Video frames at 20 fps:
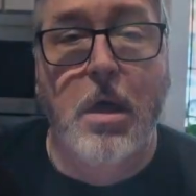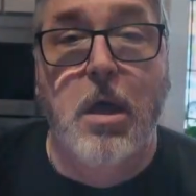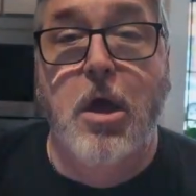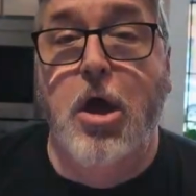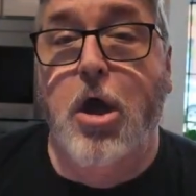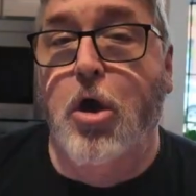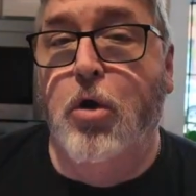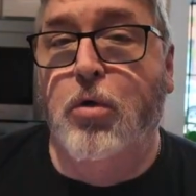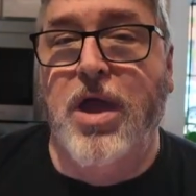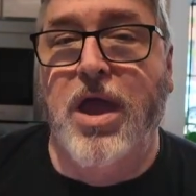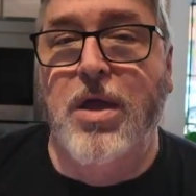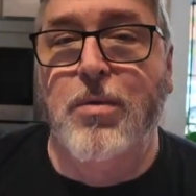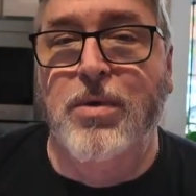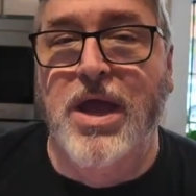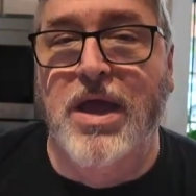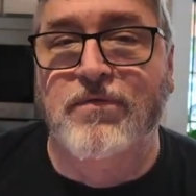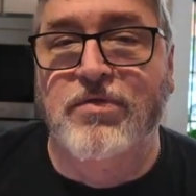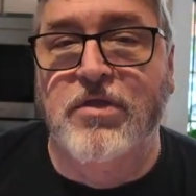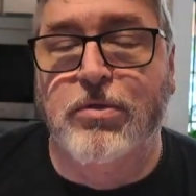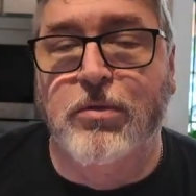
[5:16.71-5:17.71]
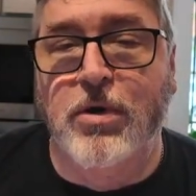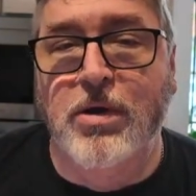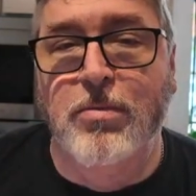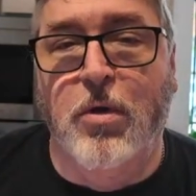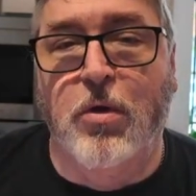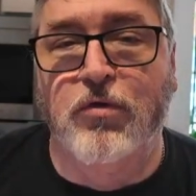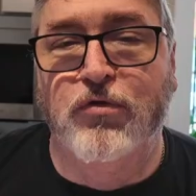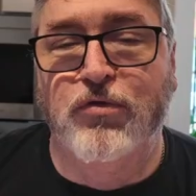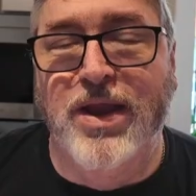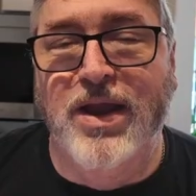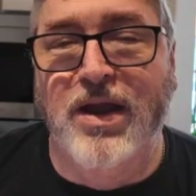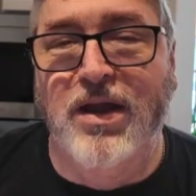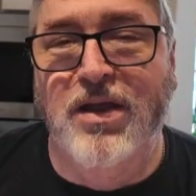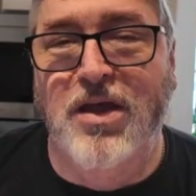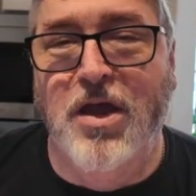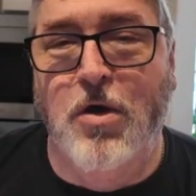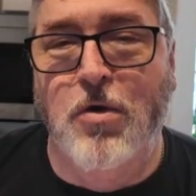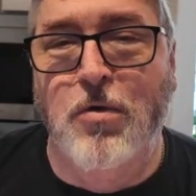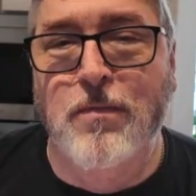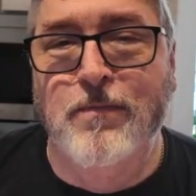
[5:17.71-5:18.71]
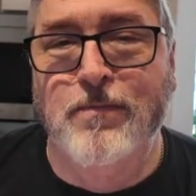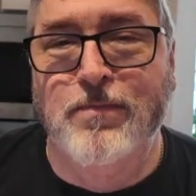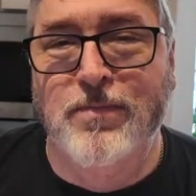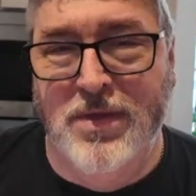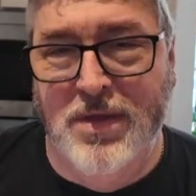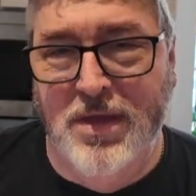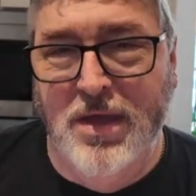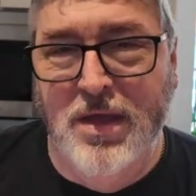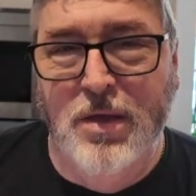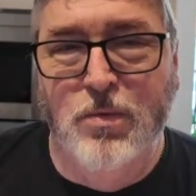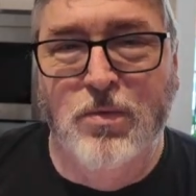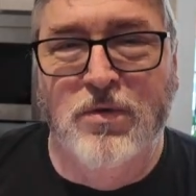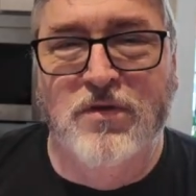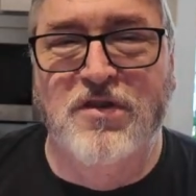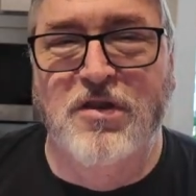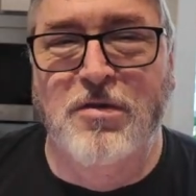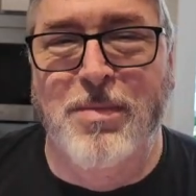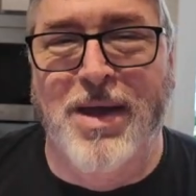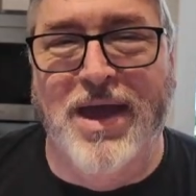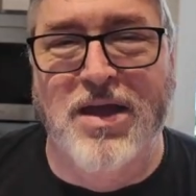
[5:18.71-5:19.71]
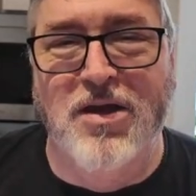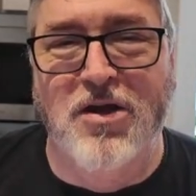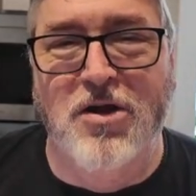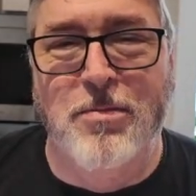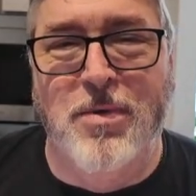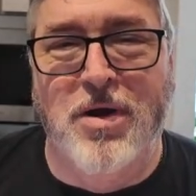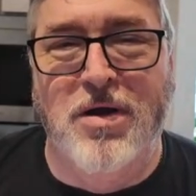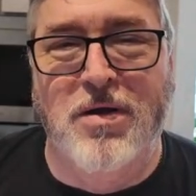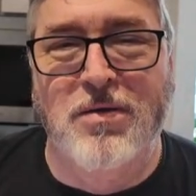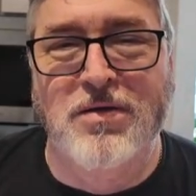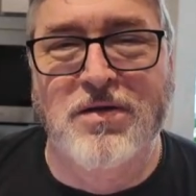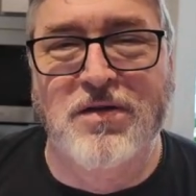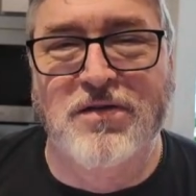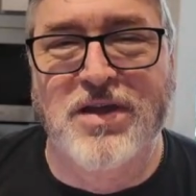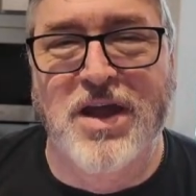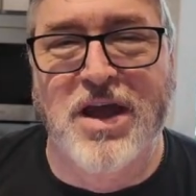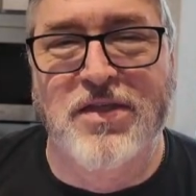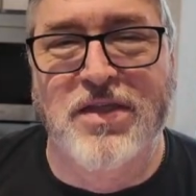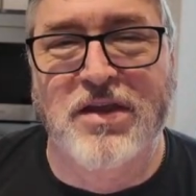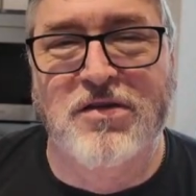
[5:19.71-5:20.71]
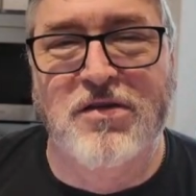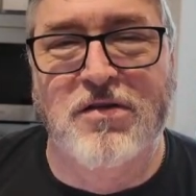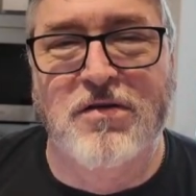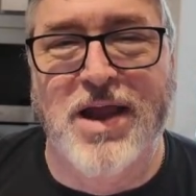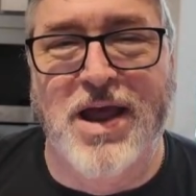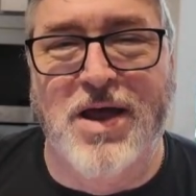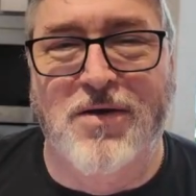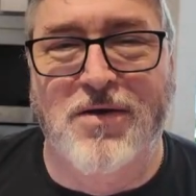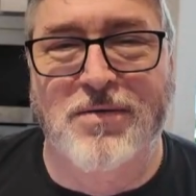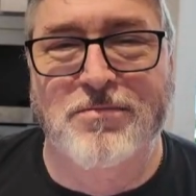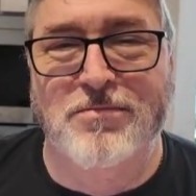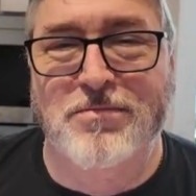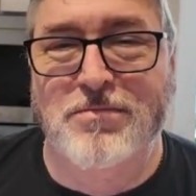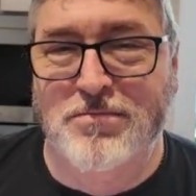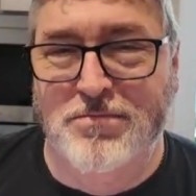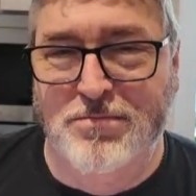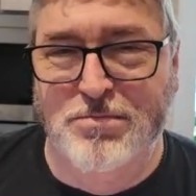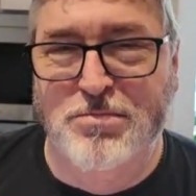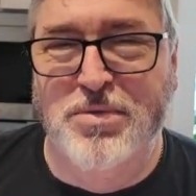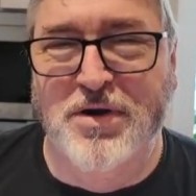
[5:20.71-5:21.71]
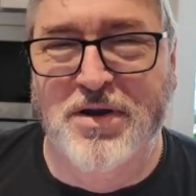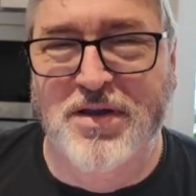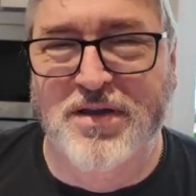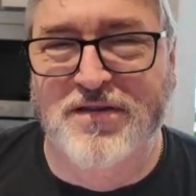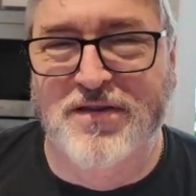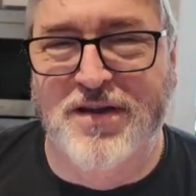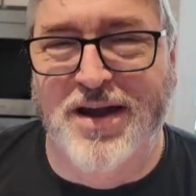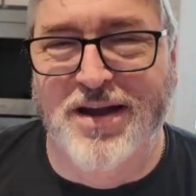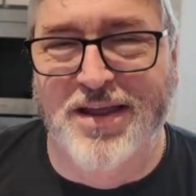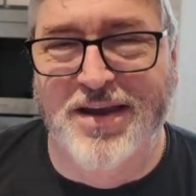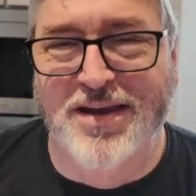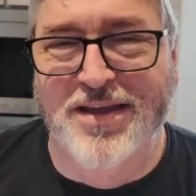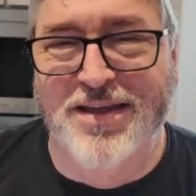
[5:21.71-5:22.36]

Okay, we have the 3 molds ready to go. We'll see you back here tomorrow to see how they turned out. Pretty excited.